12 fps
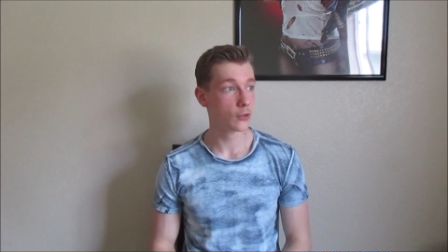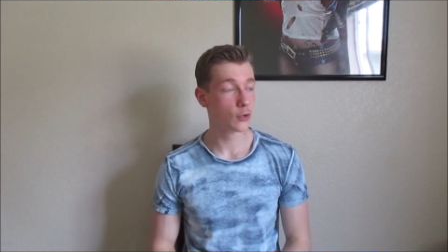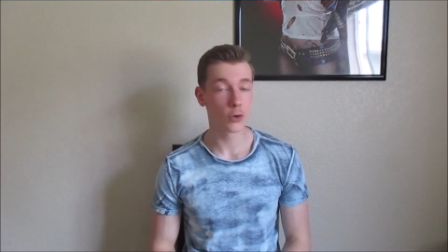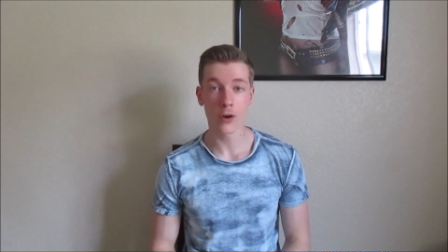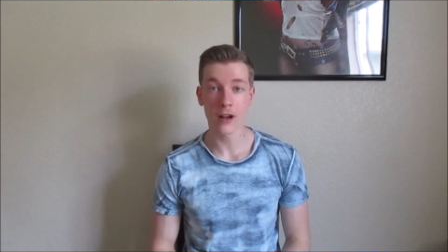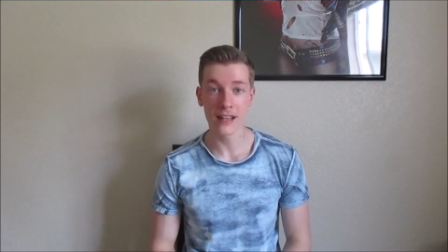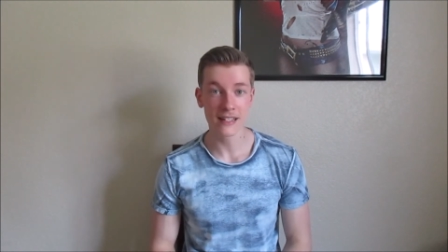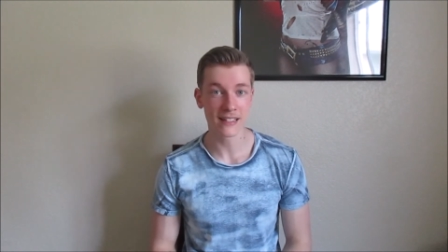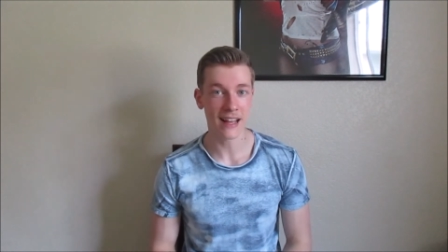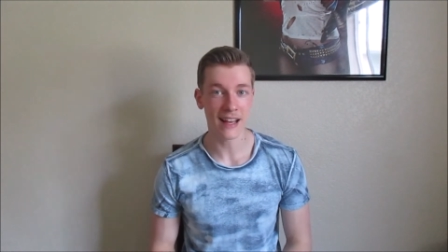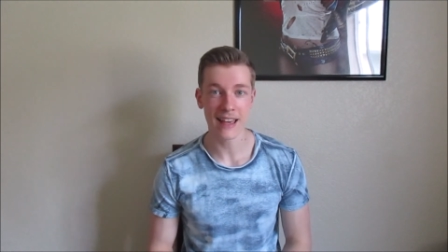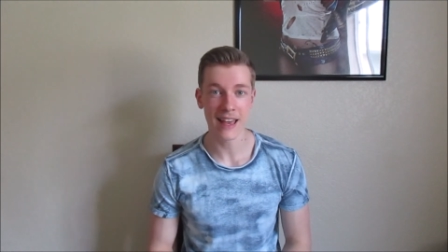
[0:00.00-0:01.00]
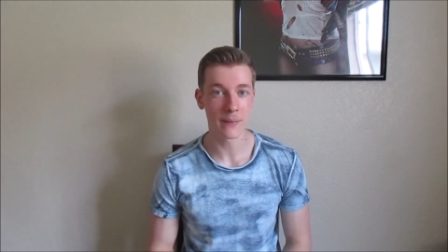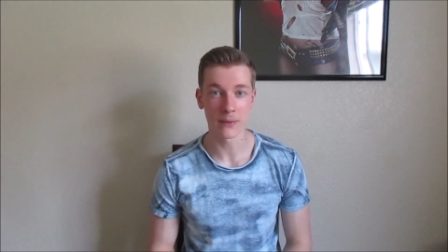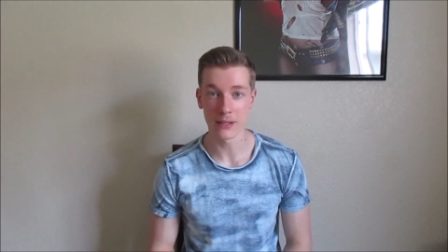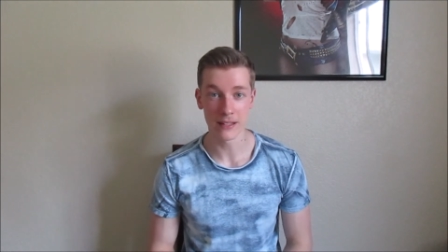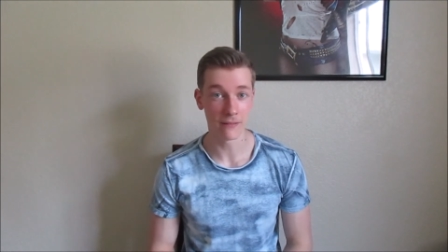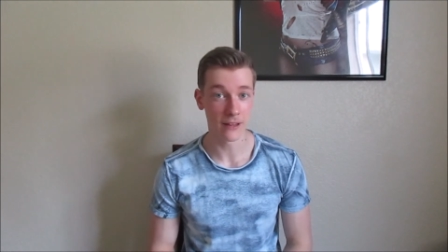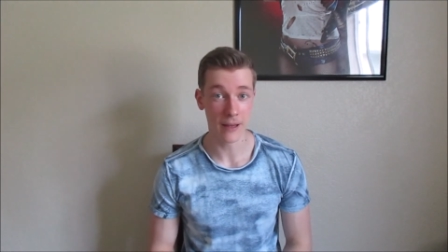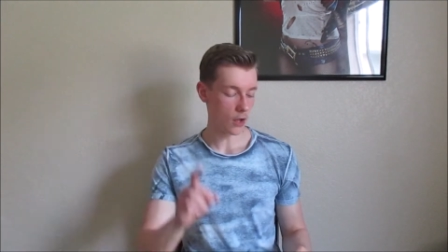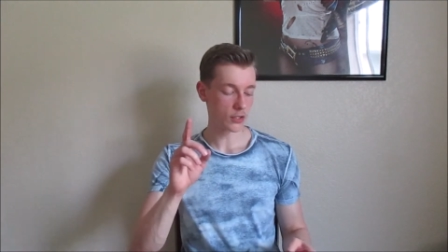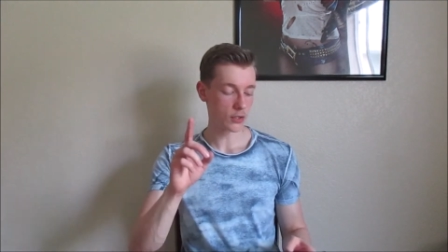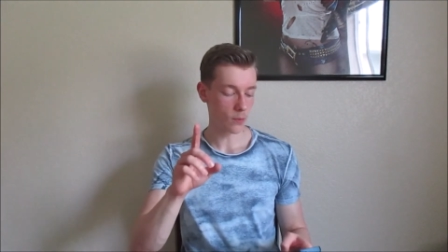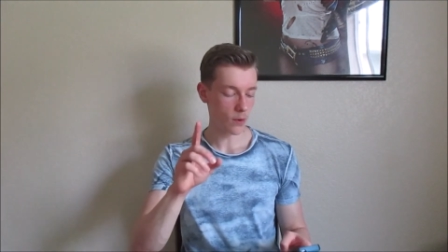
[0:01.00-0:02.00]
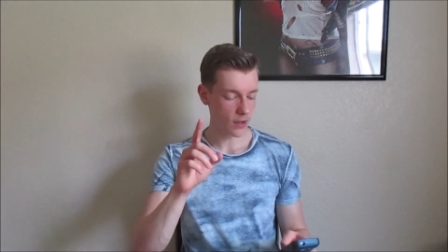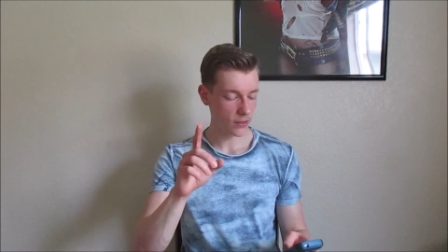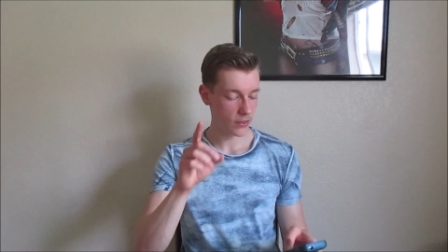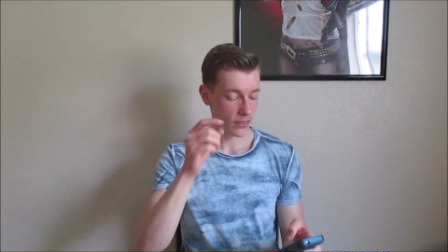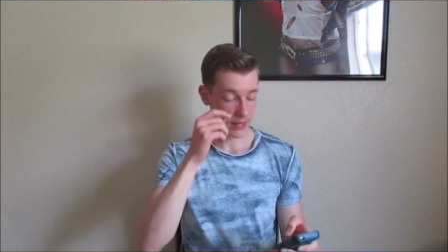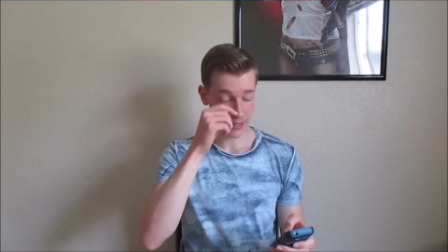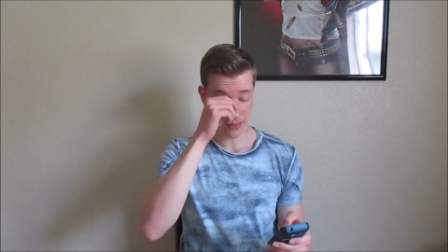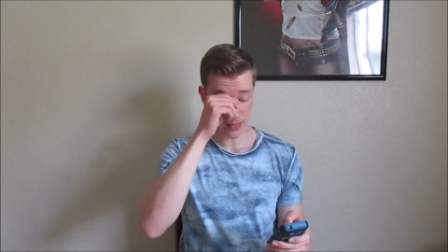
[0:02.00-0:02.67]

crazy. I can't believe it. Also, one other thing